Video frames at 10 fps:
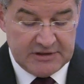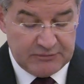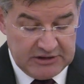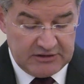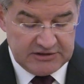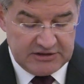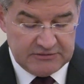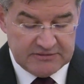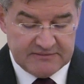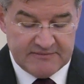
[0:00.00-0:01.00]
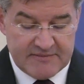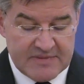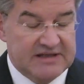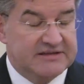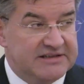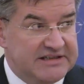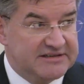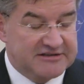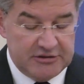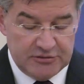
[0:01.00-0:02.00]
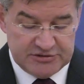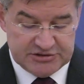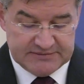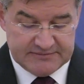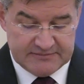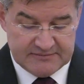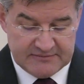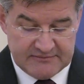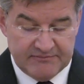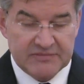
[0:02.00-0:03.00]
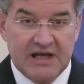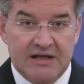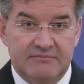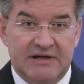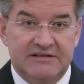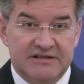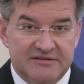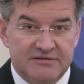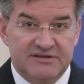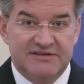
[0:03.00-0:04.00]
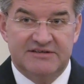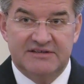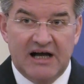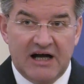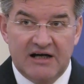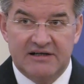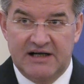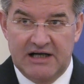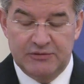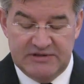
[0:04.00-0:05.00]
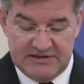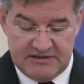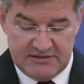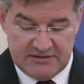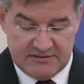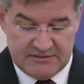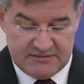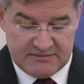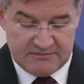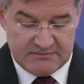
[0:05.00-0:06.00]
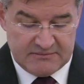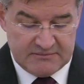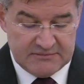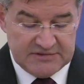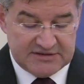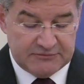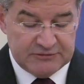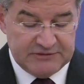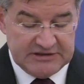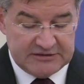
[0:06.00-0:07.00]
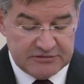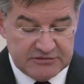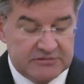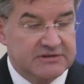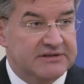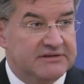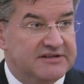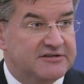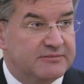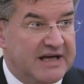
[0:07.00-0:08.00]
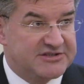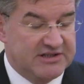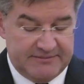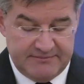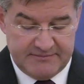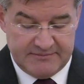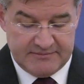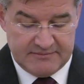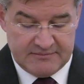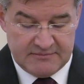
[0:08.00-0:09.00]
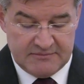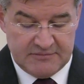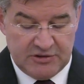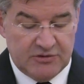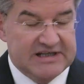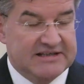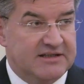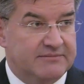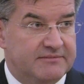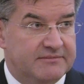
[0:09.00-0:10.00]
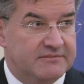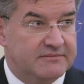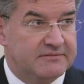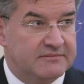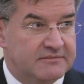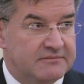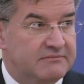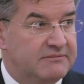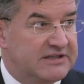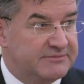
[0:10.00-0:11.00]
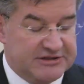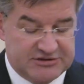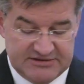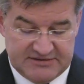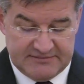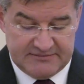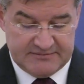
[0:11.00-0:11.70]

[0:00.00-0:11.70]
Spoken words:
We all know that the need is huge, but the resources are out there. So what we need to do is to match them, connect them, build bridges.